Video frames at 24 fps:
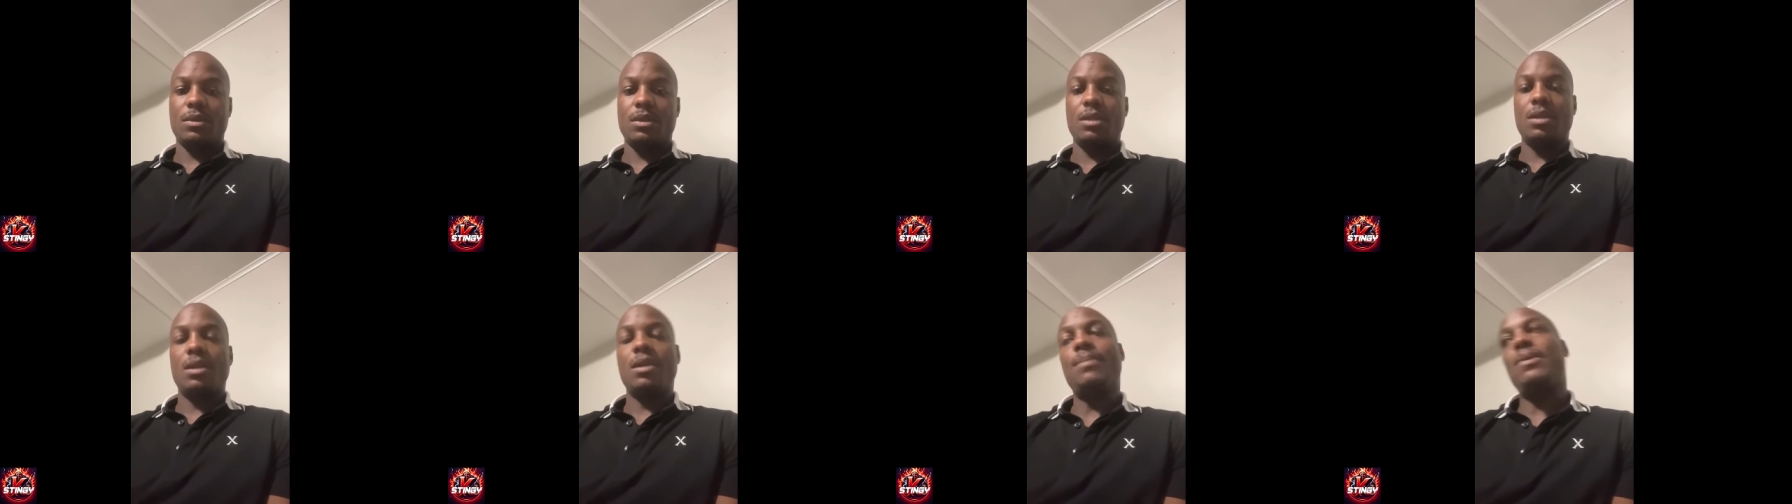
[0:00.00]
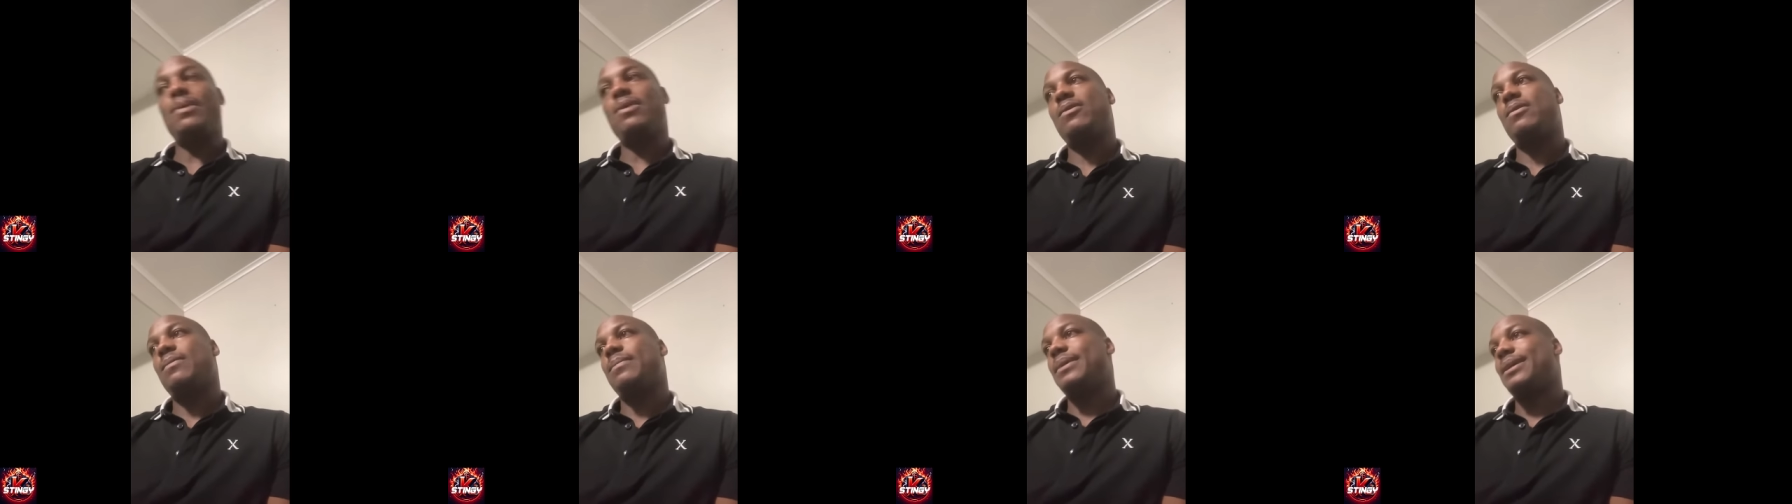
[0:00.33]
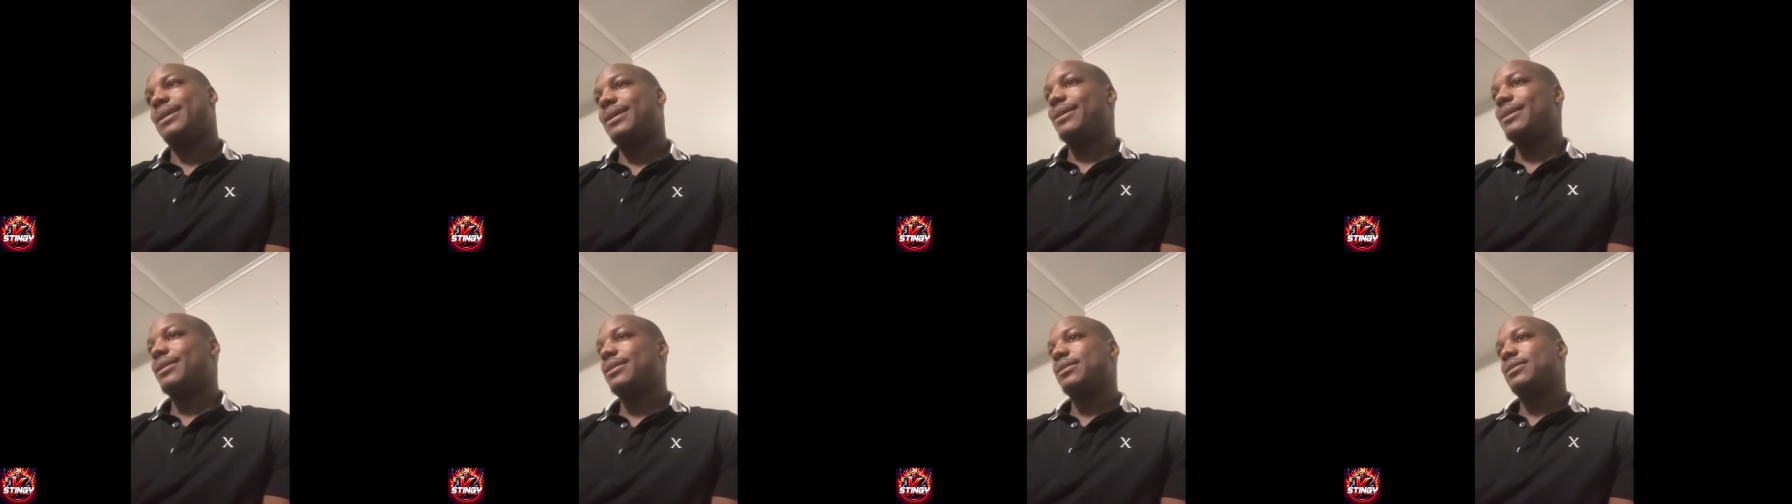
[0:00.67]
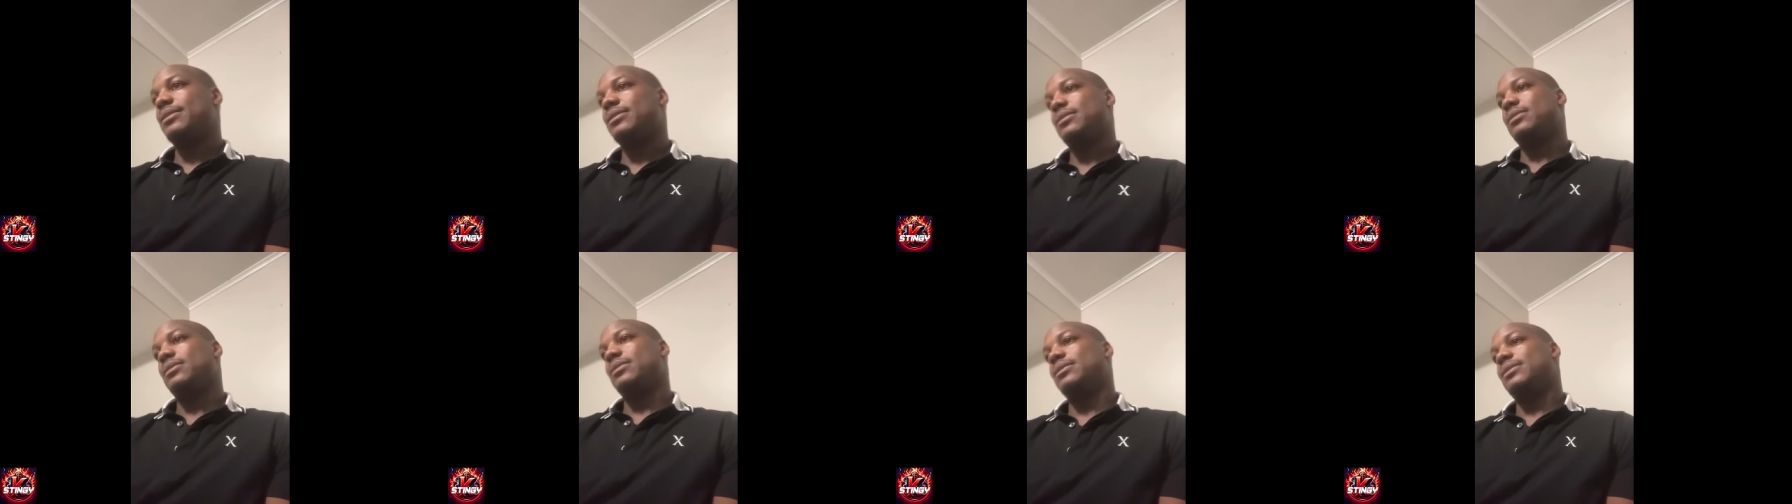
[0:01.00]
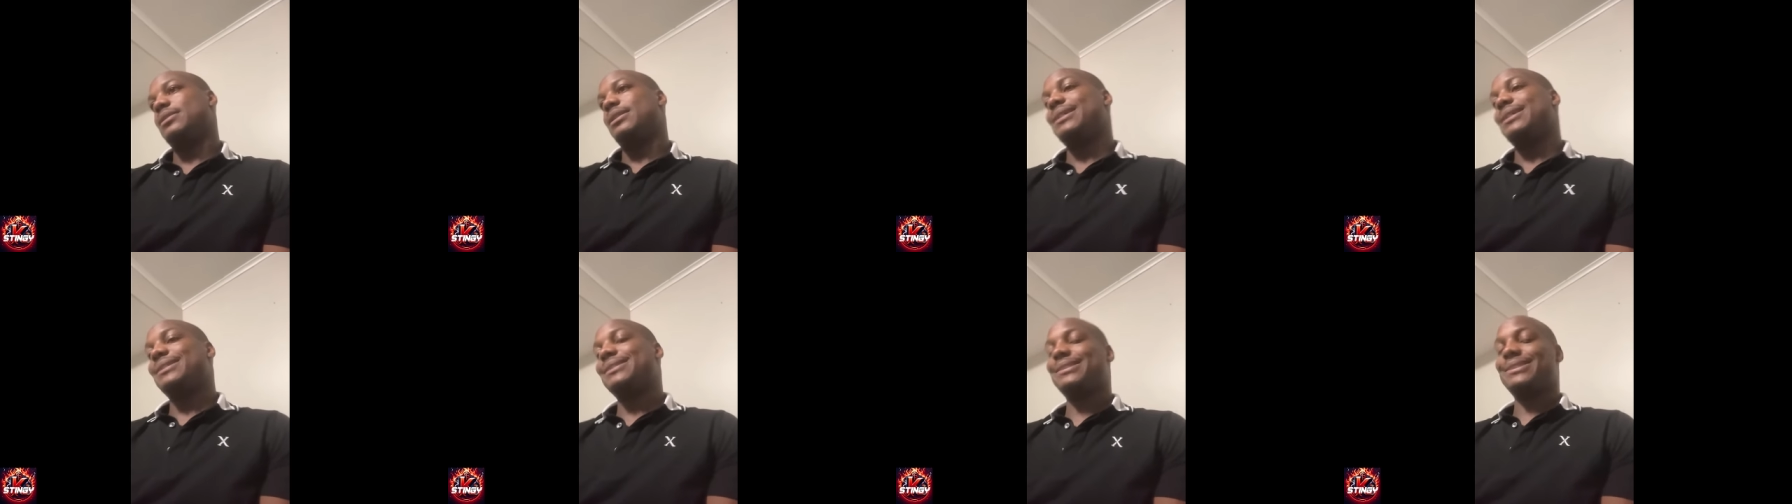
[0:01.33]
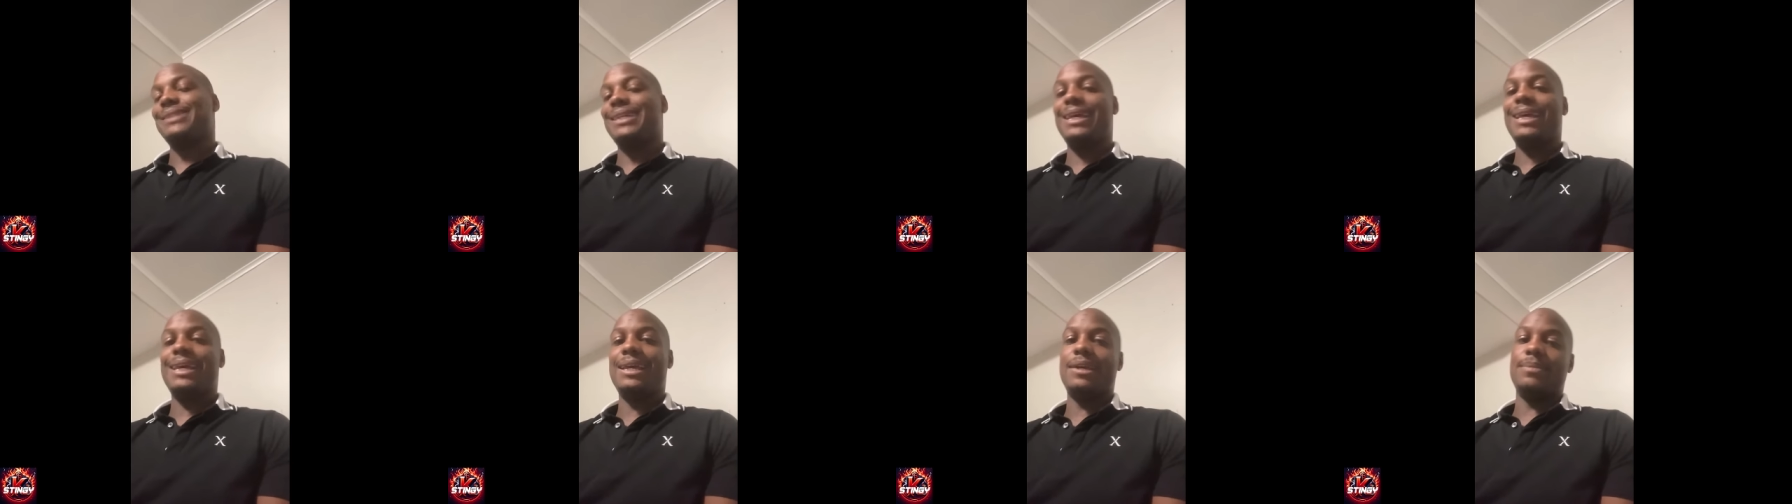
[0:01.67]
Come on, man. That's
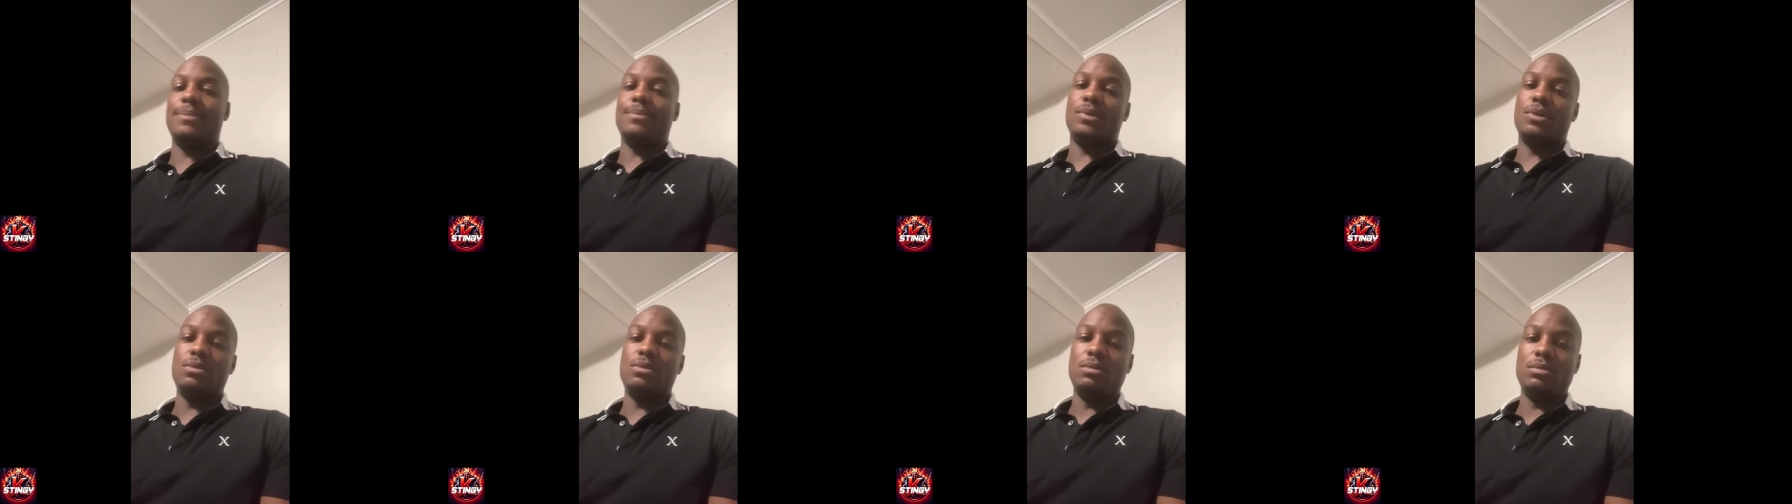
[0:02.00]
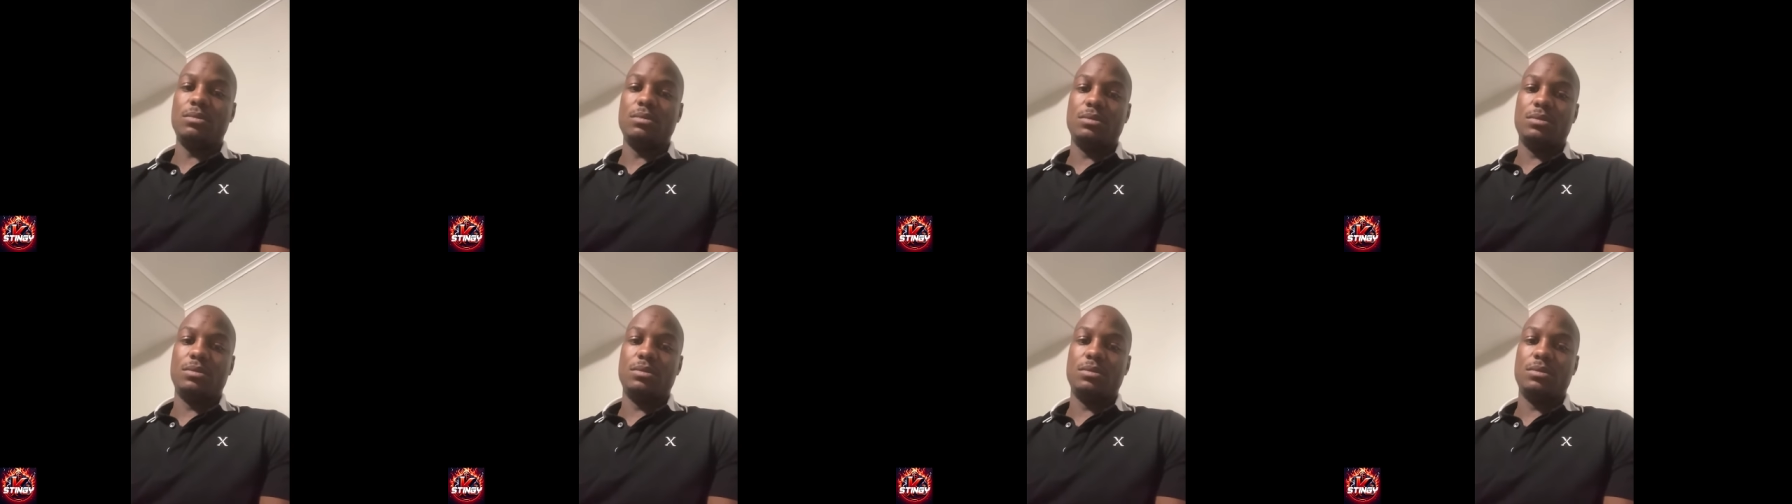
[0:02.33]
sad, bro.